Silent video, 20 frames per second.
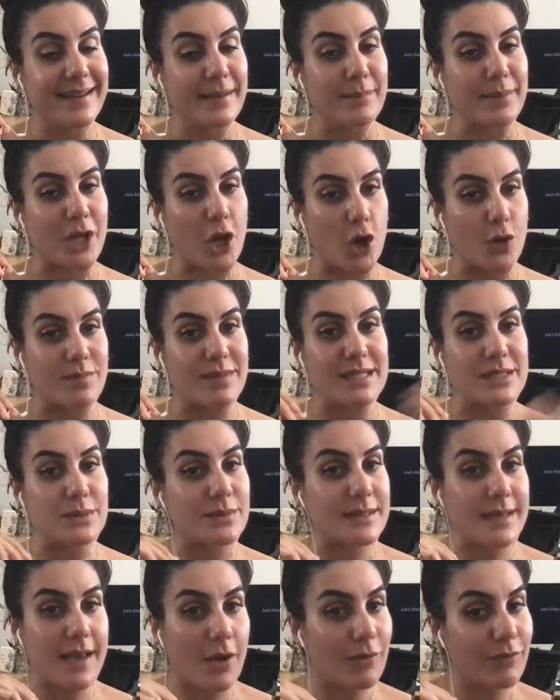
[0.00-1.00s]
But I hope this
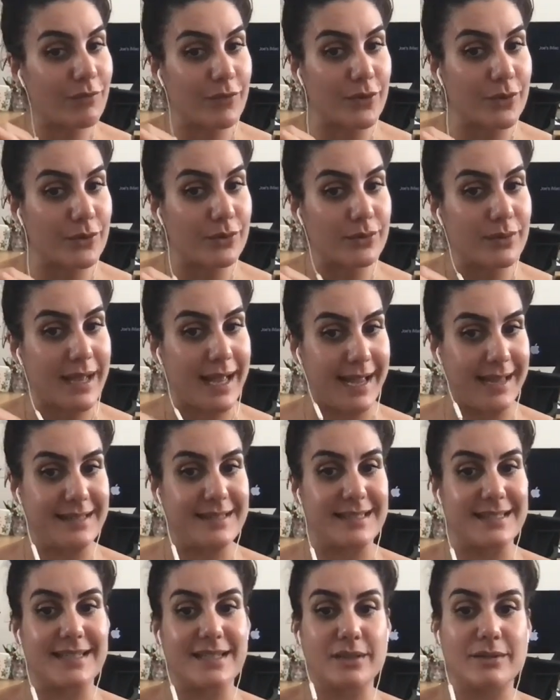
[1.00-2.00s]
was helpful. And
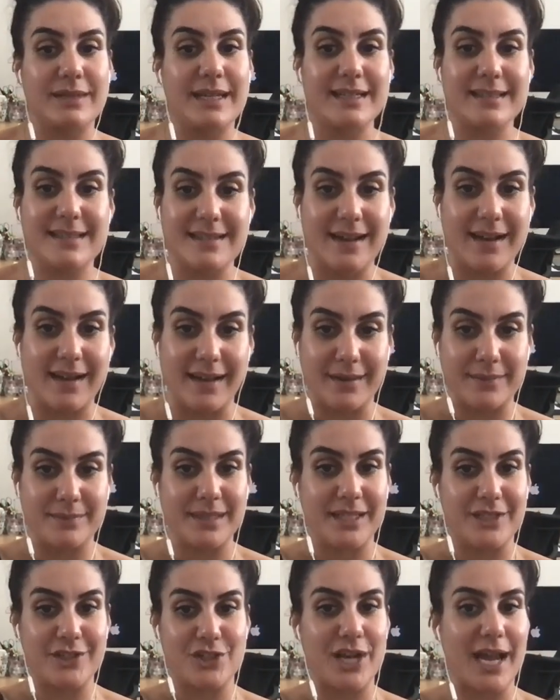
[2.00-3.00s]
until next time,
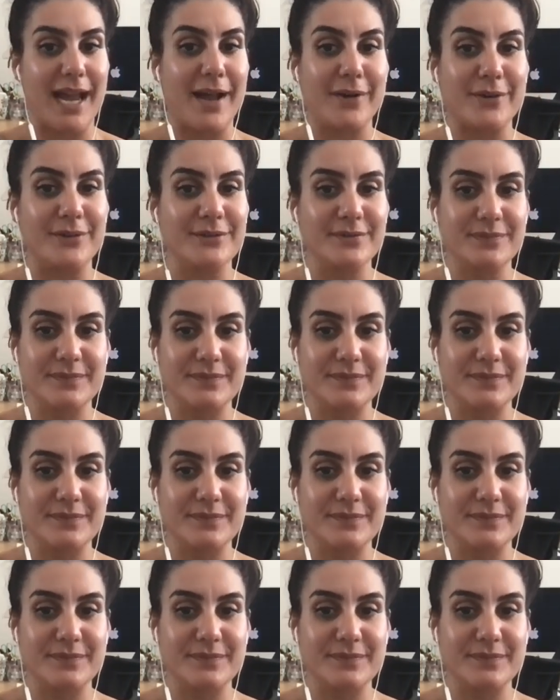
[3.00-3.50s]
ciao.